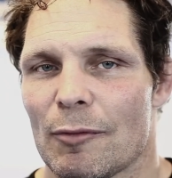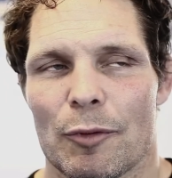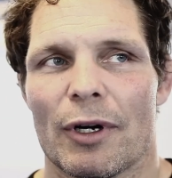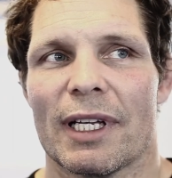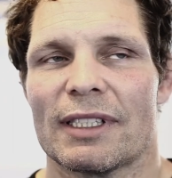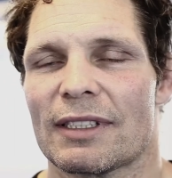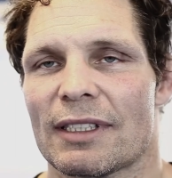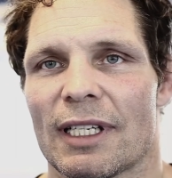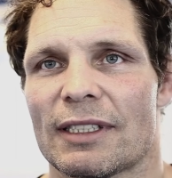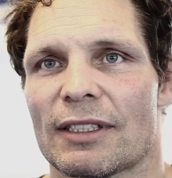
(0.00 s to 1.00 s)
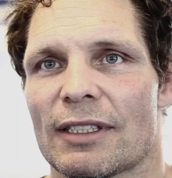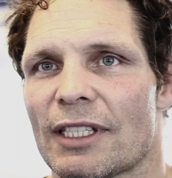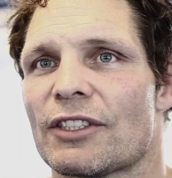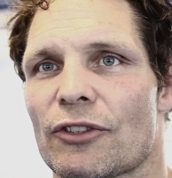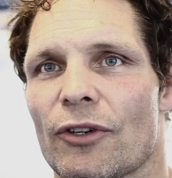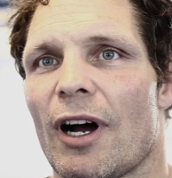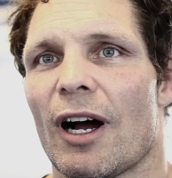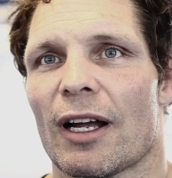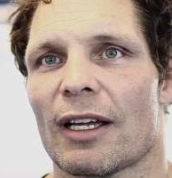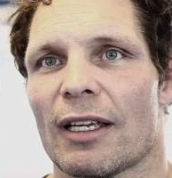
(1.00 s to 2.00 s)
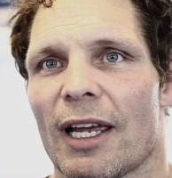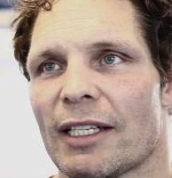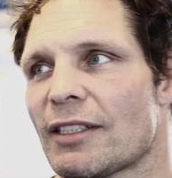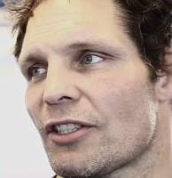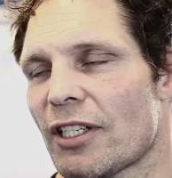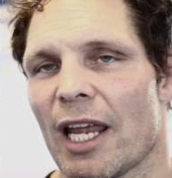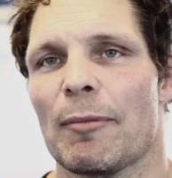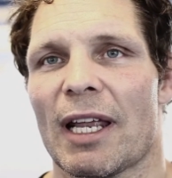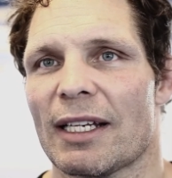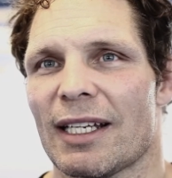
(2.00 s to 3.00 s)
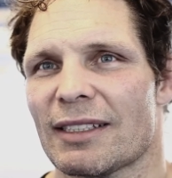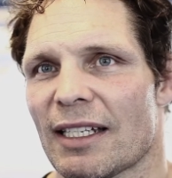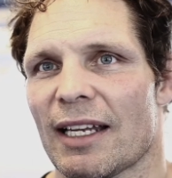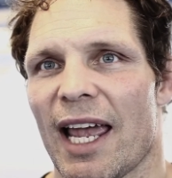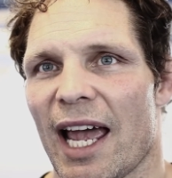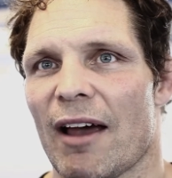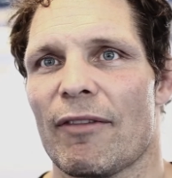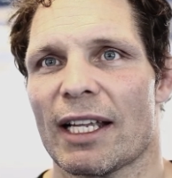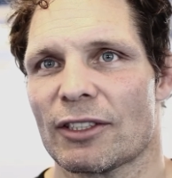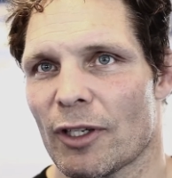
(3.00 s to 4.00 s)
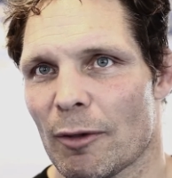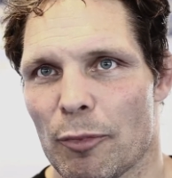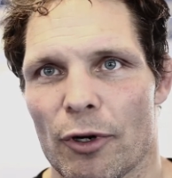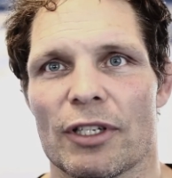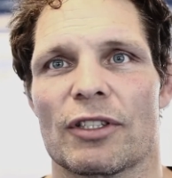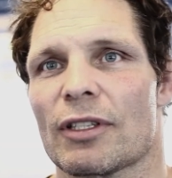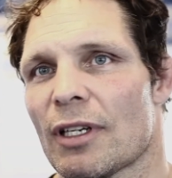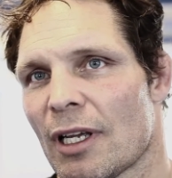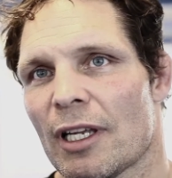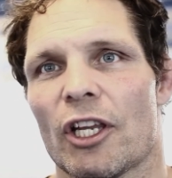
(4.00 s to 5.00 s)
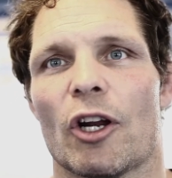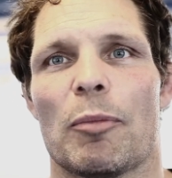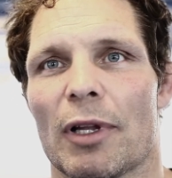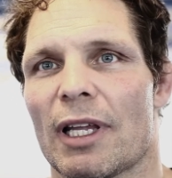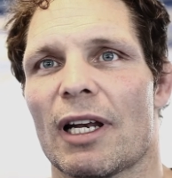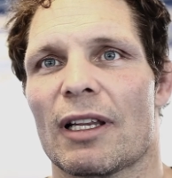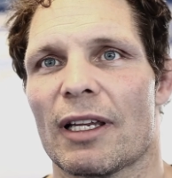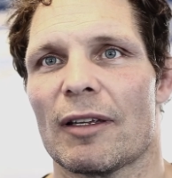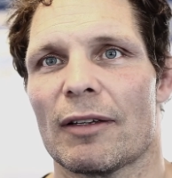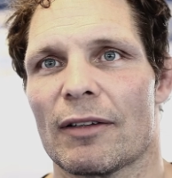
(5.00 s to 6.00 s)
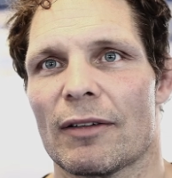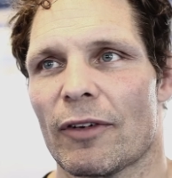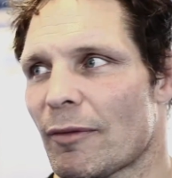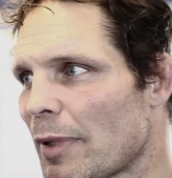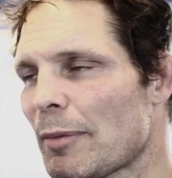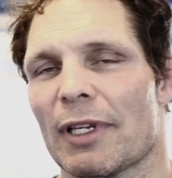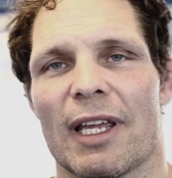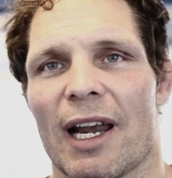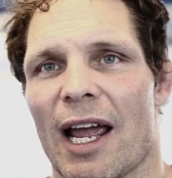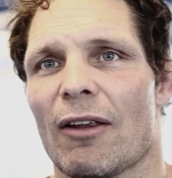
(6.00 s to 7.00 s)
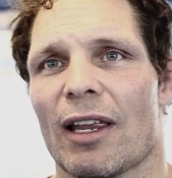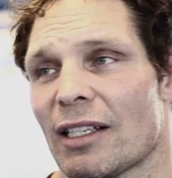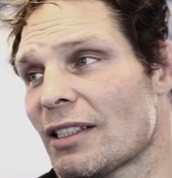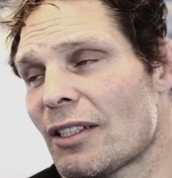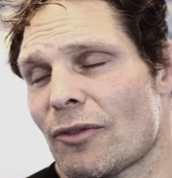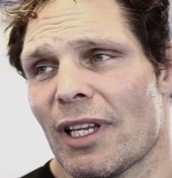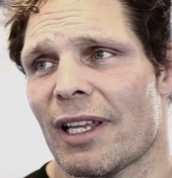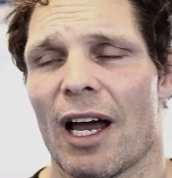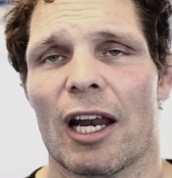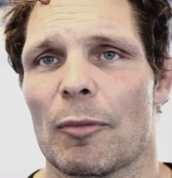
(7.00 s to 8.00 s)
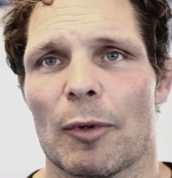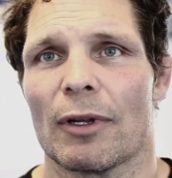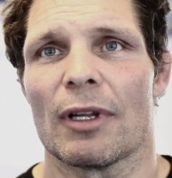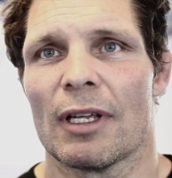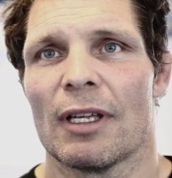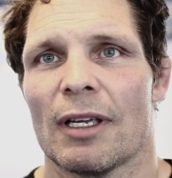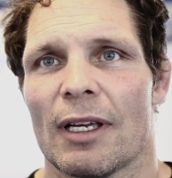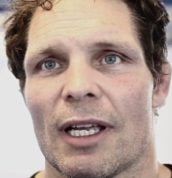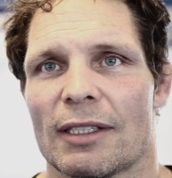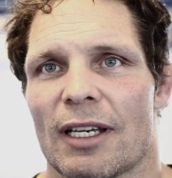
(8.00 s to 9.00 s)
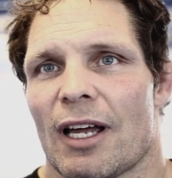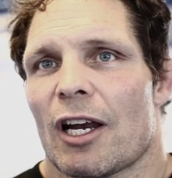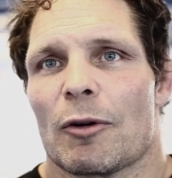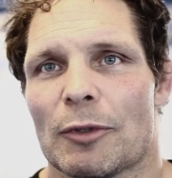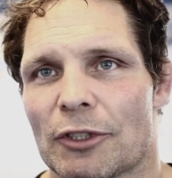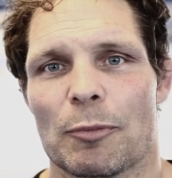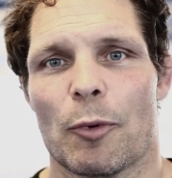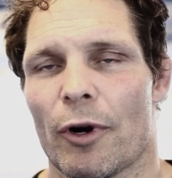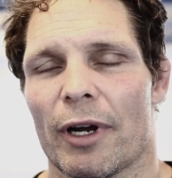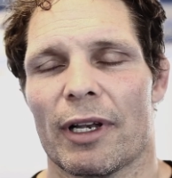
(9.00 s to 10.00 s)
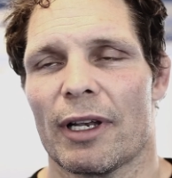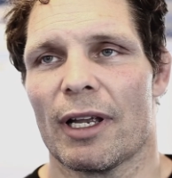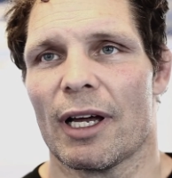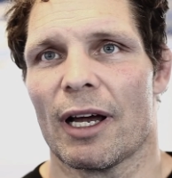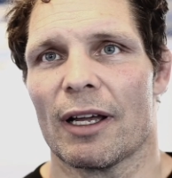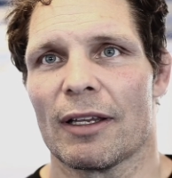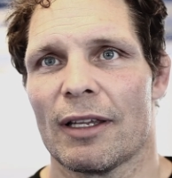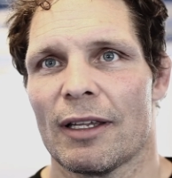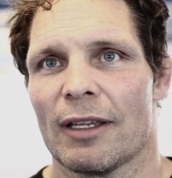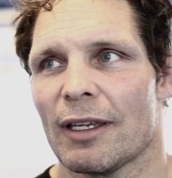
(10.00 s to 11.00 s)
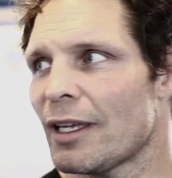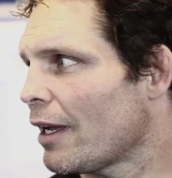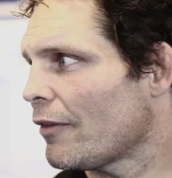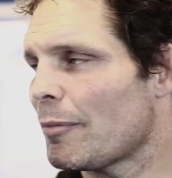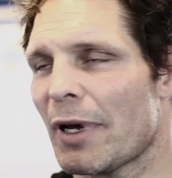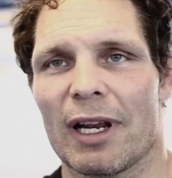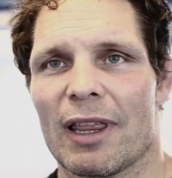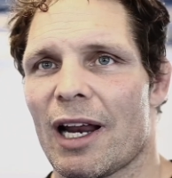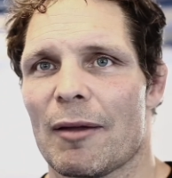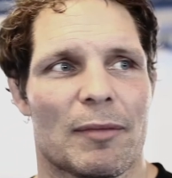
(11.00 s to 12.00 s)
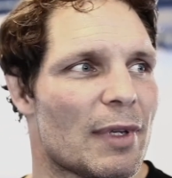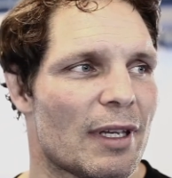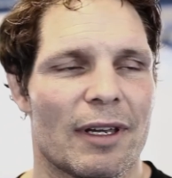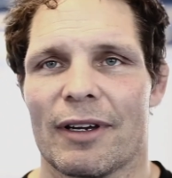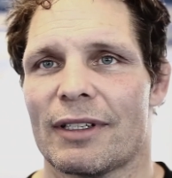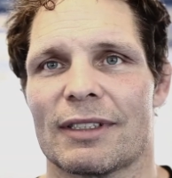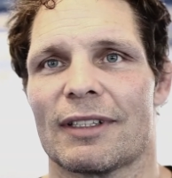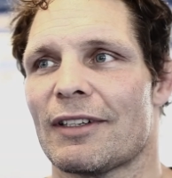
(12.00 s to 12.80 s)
boy, it's strong, and it's a shame that it doesn't have that sort of push, politically, for people to get an outlet, because it's really an honorable sport, and everybody that I'm here is